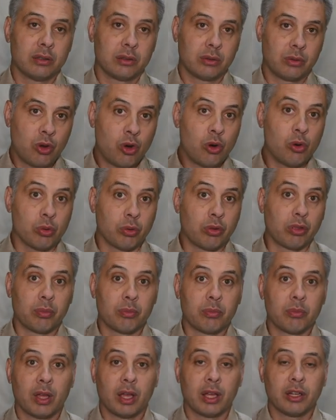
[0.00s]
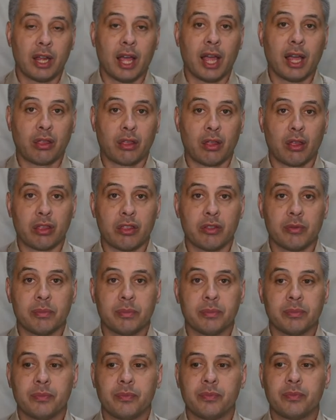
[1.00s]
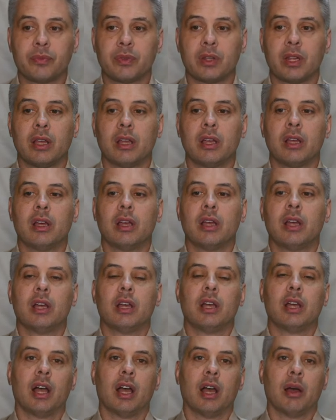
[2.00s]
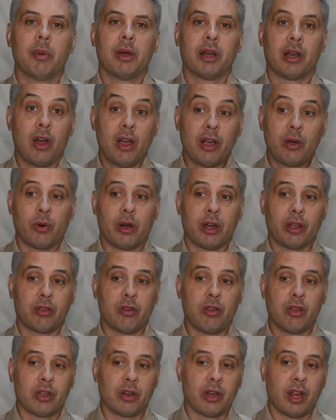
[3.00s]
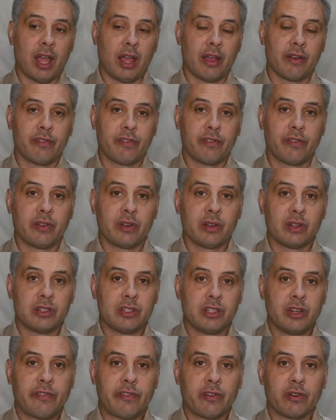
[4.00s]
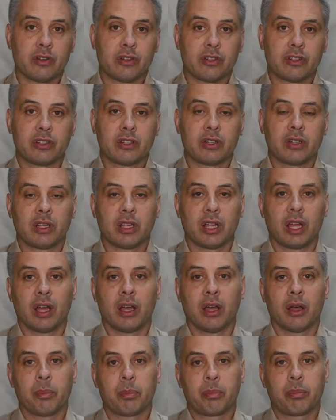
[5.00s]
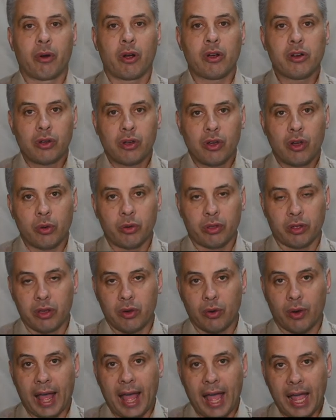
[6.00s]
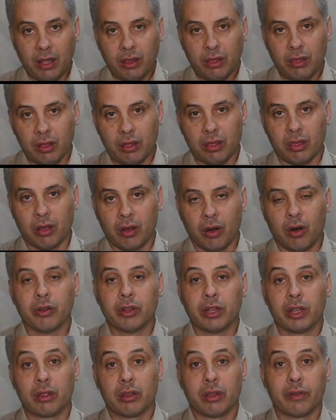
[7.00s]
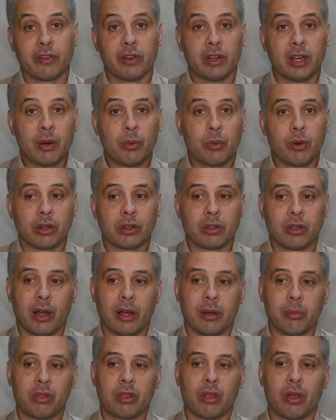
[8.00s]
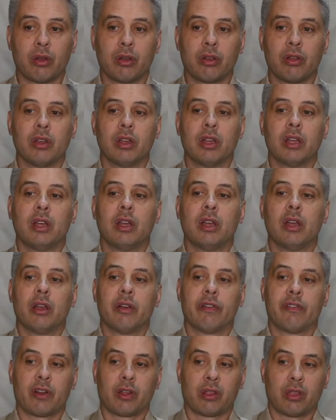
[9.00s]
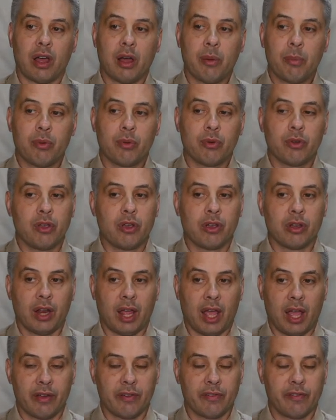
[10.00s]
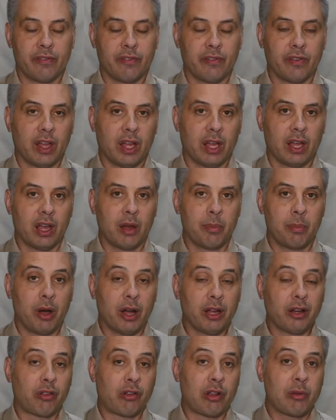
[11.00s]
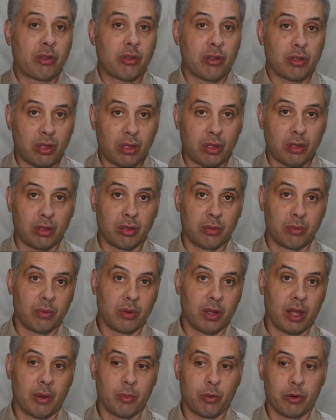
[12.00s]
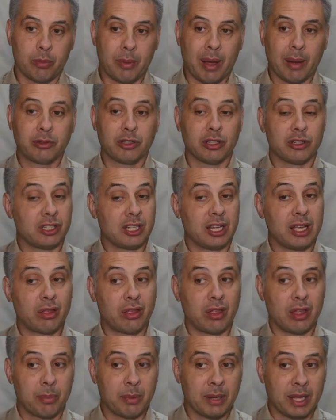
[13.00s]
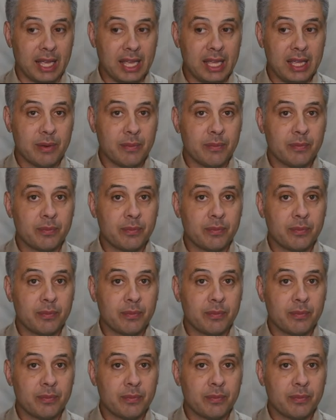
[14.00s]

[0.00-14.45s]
calls to access them. And likewise, you can have different protocols that you're accessing on these different network types. So for example, you can have a byte stream. So this is, would map to TCP